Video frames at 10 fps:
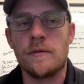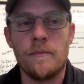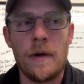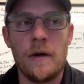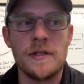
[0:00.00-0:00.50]

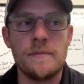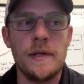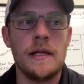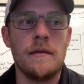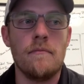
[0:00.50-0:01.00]
always
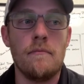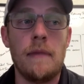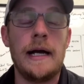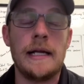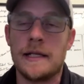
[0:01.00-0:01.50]
been
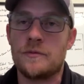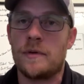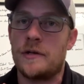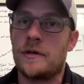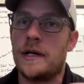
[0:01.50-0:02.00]
mine. That's
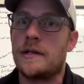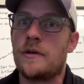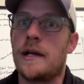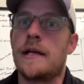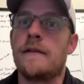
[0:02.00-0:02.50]
what I
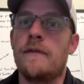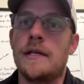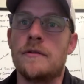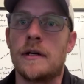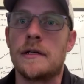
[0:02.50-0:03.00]
try to convey
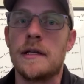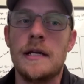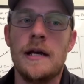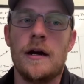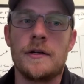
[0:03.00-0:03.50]
to our
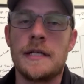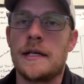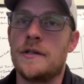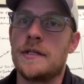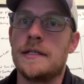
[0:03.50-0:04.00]

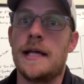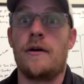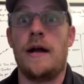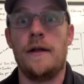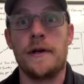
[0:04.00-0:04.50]
technicians that
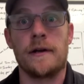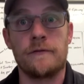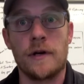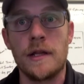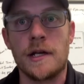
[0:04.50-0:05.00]
are out there in
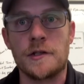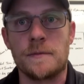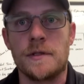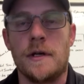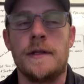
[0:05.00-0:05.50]
front of the
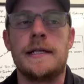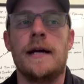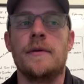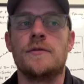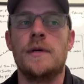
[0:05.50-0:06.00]
customers all the
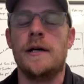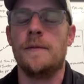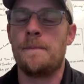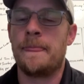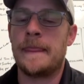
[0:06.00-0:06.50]
time as
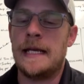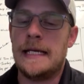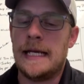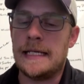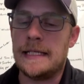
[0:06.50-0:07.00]
well,
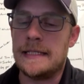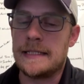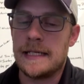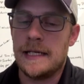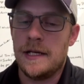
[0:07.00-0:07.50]

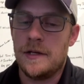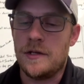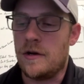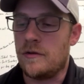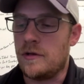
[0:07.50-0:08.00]
is
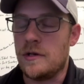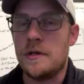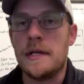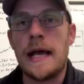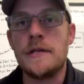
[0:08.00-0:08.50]
you
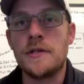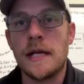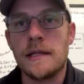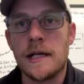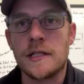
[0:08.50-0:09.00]
need to
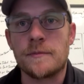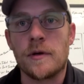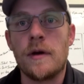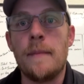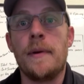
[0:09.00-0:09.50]
educate the
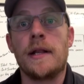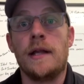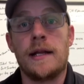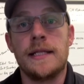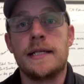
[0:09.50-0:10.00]
customer. But a
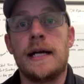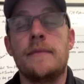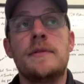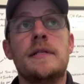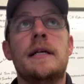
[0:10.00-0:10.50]
lot of the
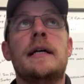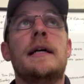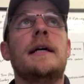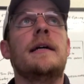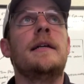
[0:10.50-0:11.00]
times,
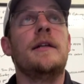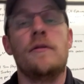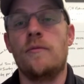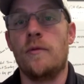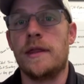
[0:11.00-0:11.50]

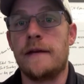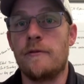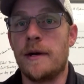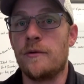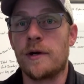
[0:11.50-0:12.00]
with
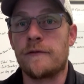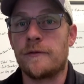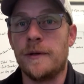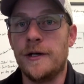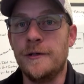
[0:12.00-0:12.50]
everybody working
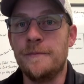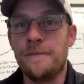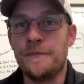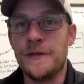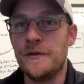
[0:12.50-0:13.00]
from home,
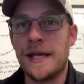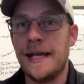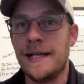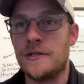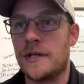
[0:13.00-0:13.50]
you
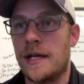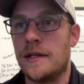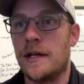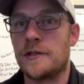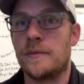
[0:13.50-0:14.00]
can't educate
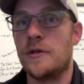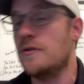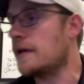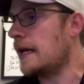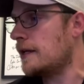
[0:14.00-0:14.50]
the customer.
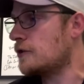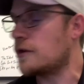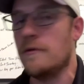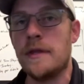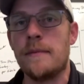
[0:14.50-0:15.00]
You can't
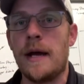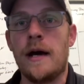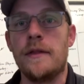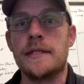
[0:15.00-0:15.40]
show them how